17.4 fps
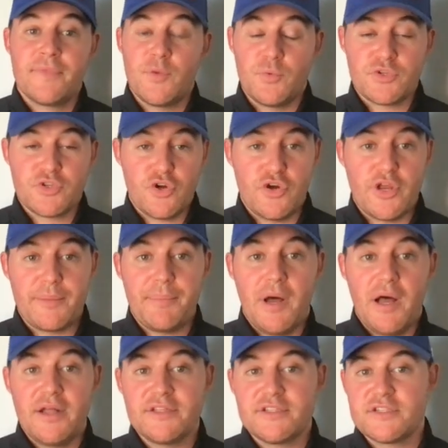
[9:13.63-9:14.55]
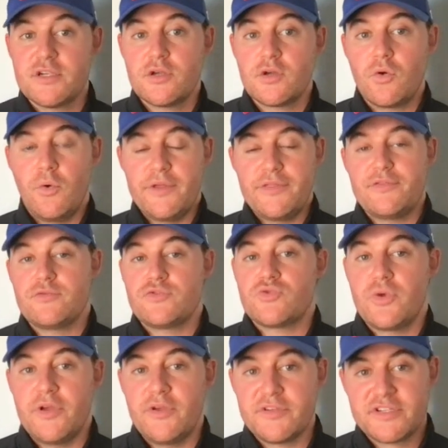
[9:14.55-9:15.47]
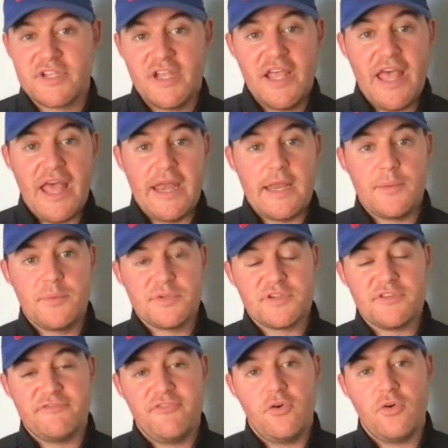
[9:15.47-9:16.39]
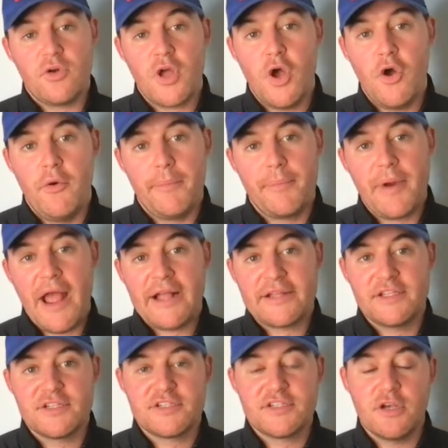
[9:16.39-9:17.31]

returning punts, going through drills, and he was a full go at practice.